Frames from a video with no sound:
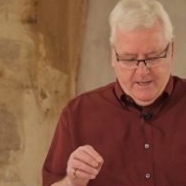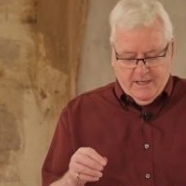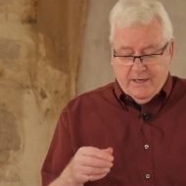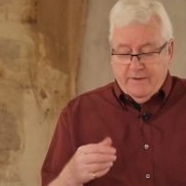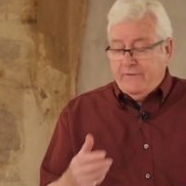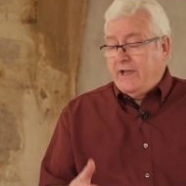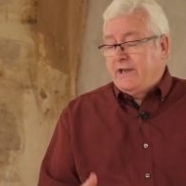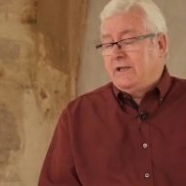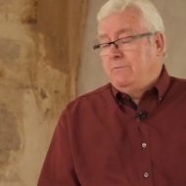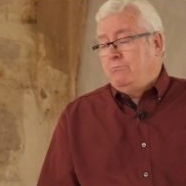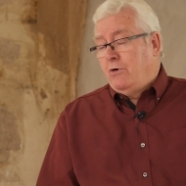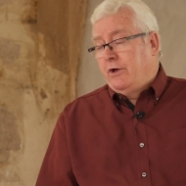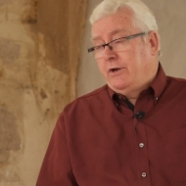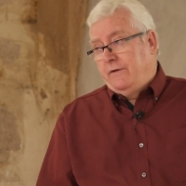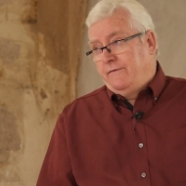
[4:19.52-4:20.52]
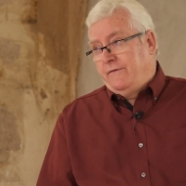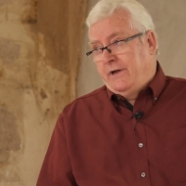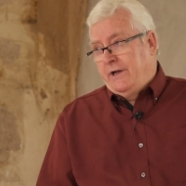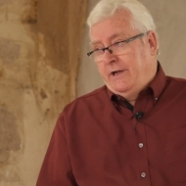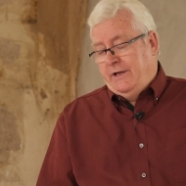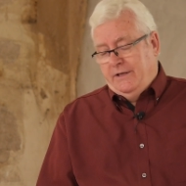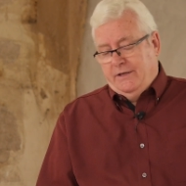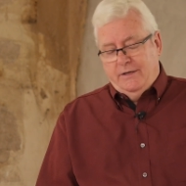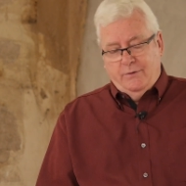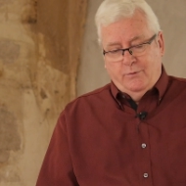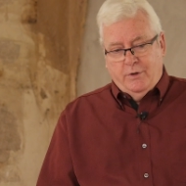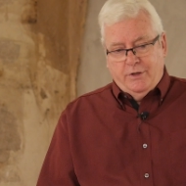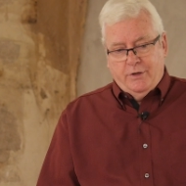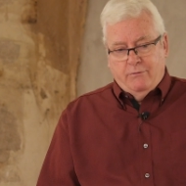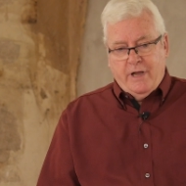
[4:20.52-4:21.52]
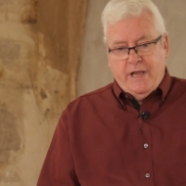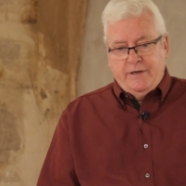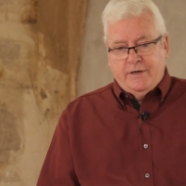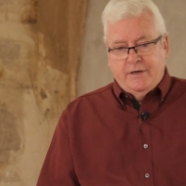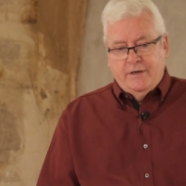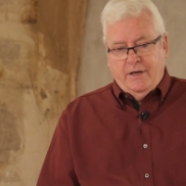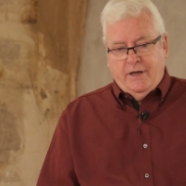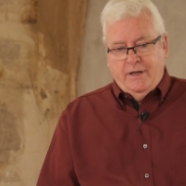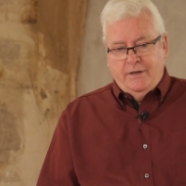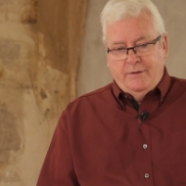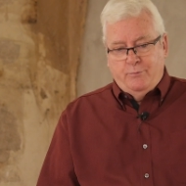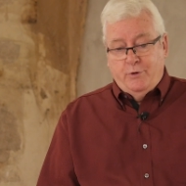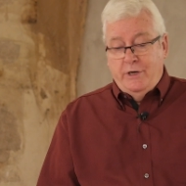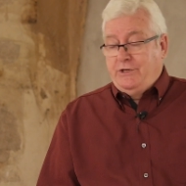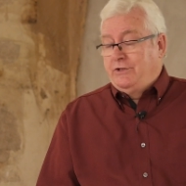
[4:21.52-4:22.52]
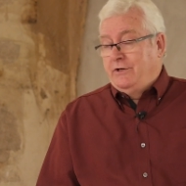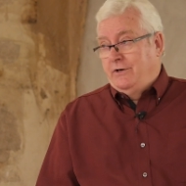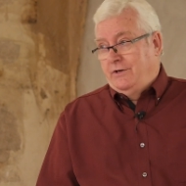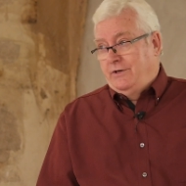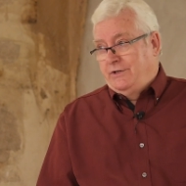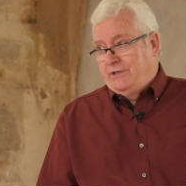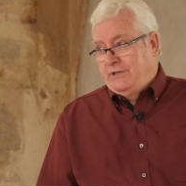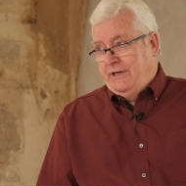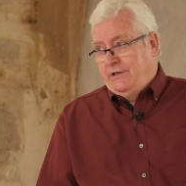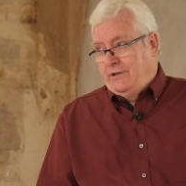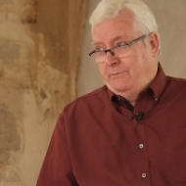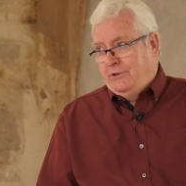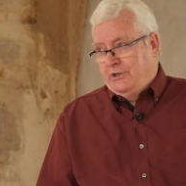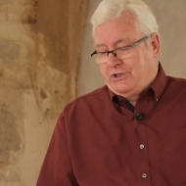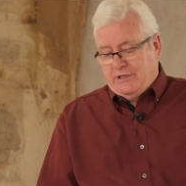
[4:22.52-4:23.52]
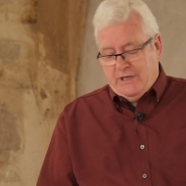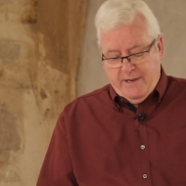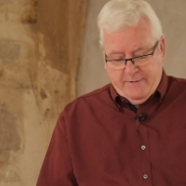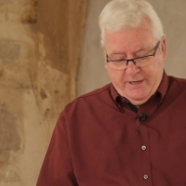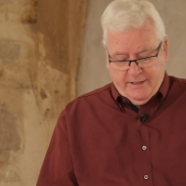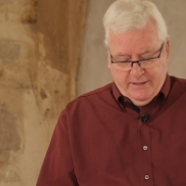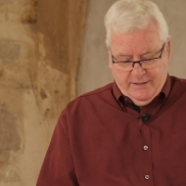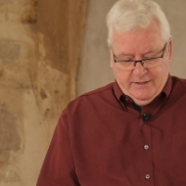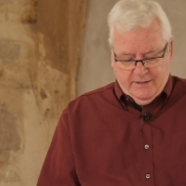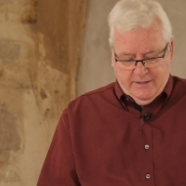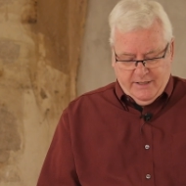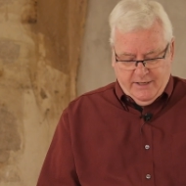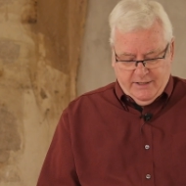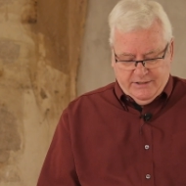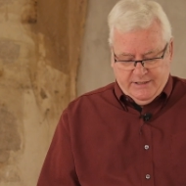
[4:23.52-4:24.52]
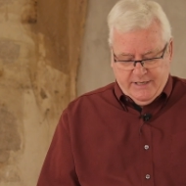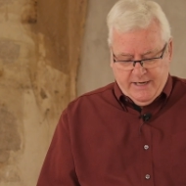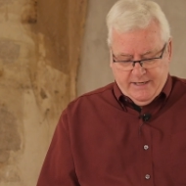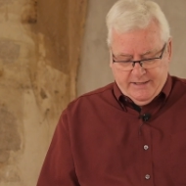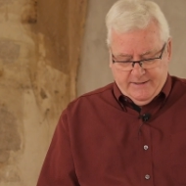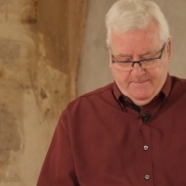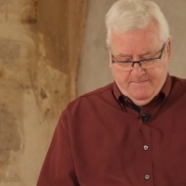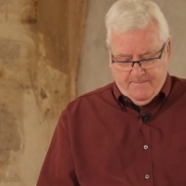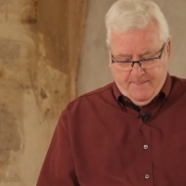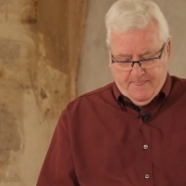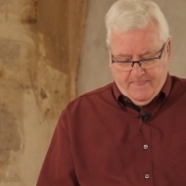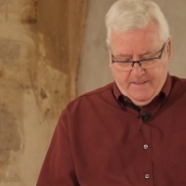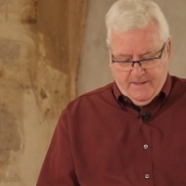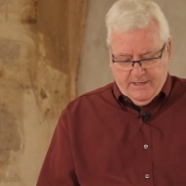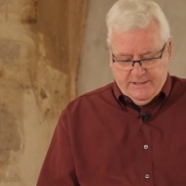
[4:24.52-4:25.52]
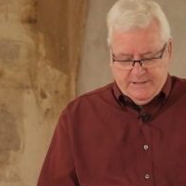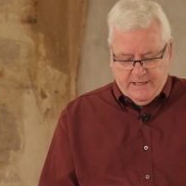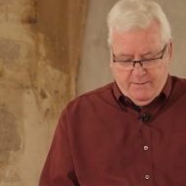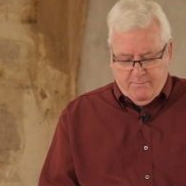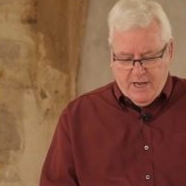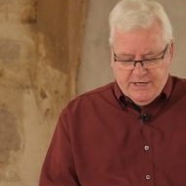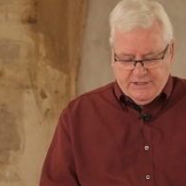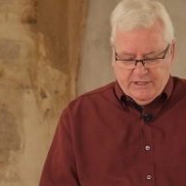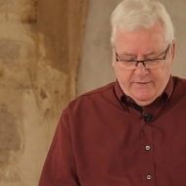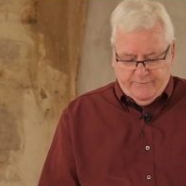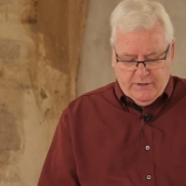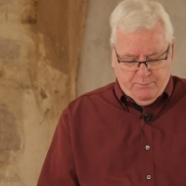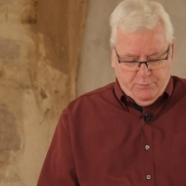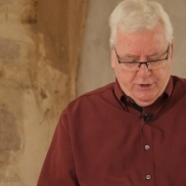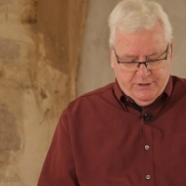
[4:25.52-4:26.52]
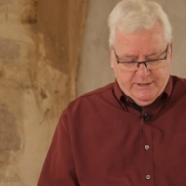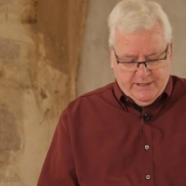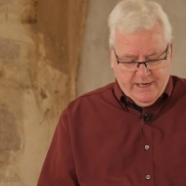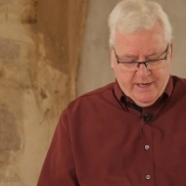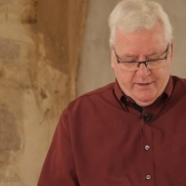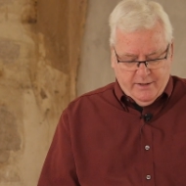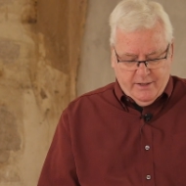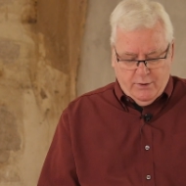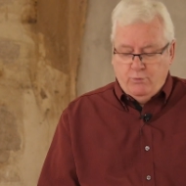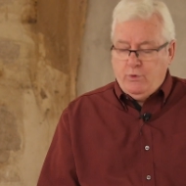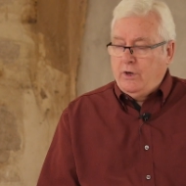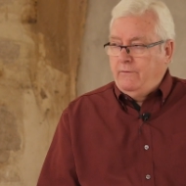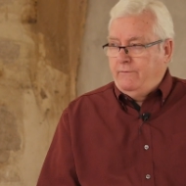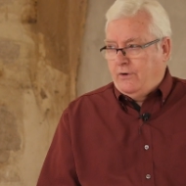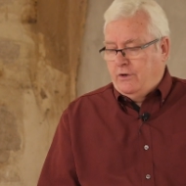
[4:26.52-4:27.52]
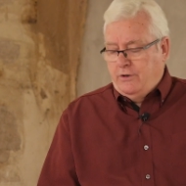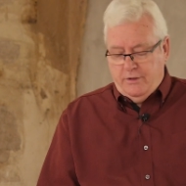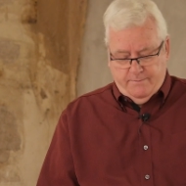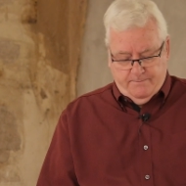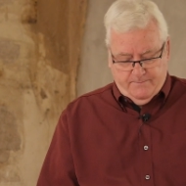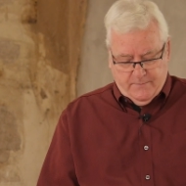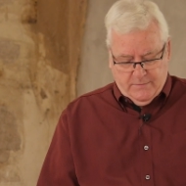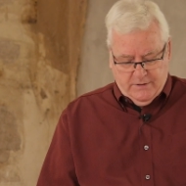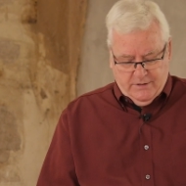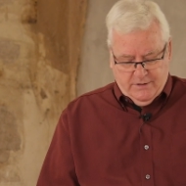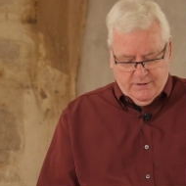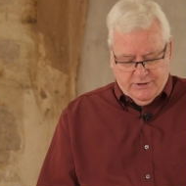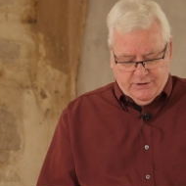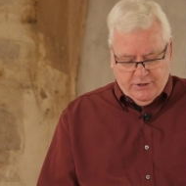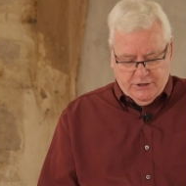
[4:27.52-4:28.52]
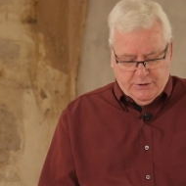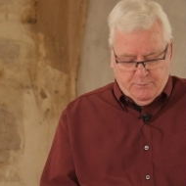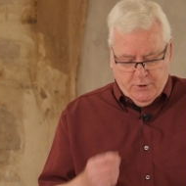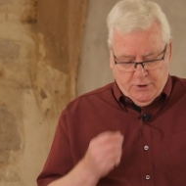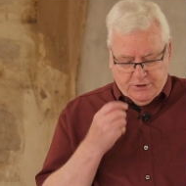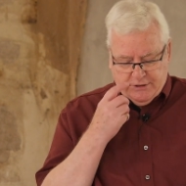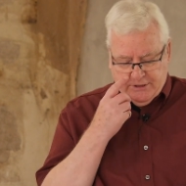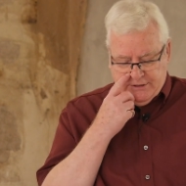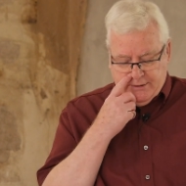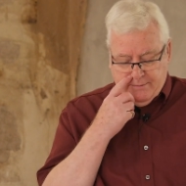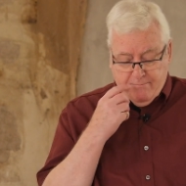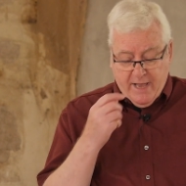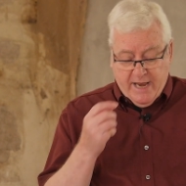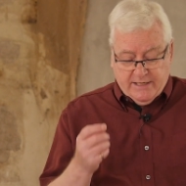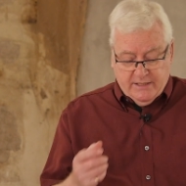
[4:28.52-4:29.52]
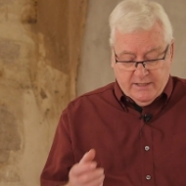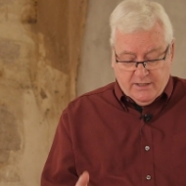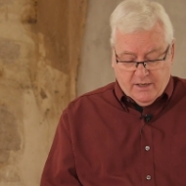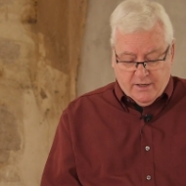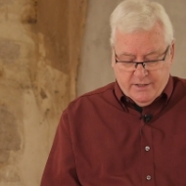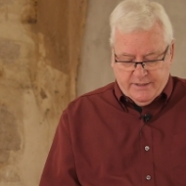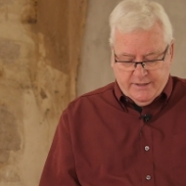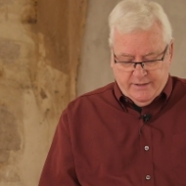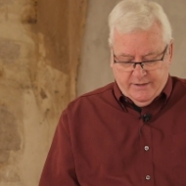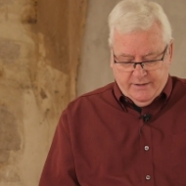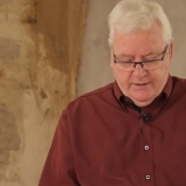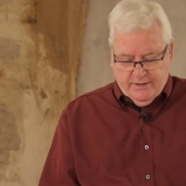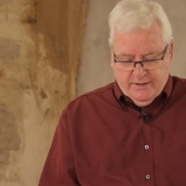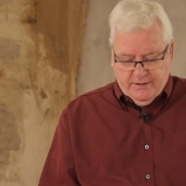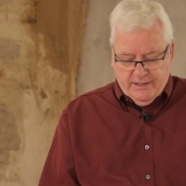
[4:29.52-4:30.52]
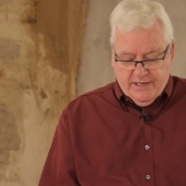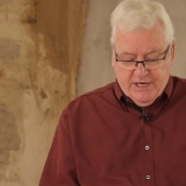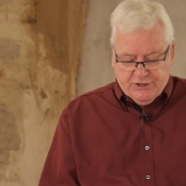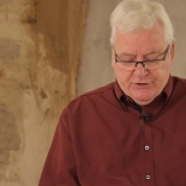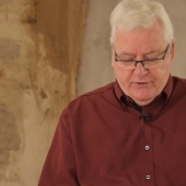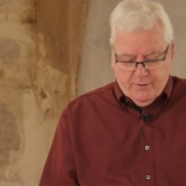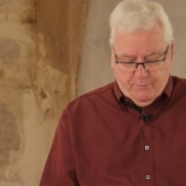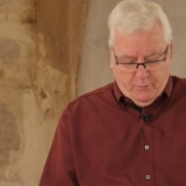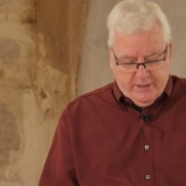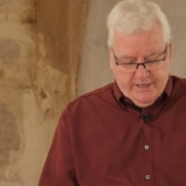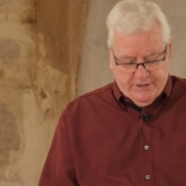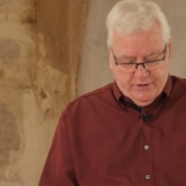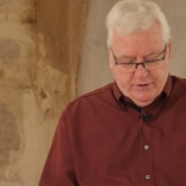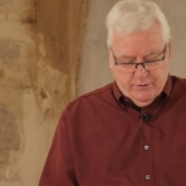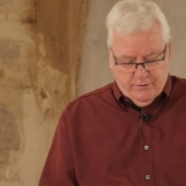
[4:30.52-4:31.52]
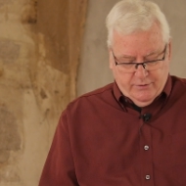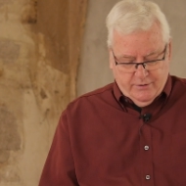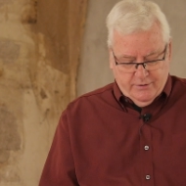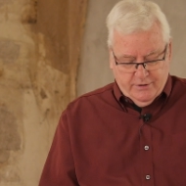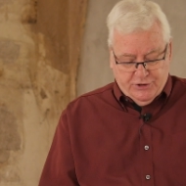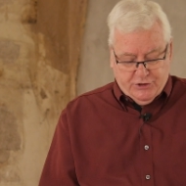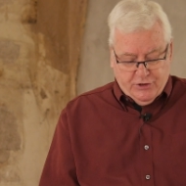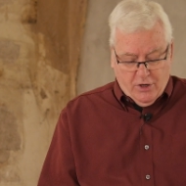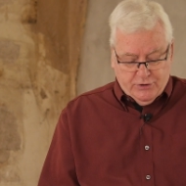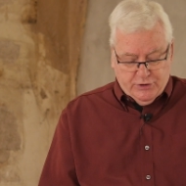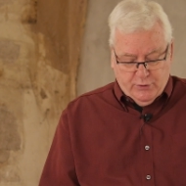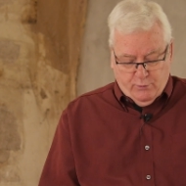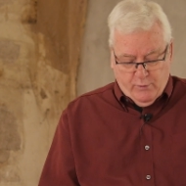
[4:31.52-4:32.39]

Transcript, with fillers: And if I can modify what the writer and preacher C.W. Slemming uh, said, he said, Imagine if you put together in one volume such books as the Magna Carta, the history of Plato, the songs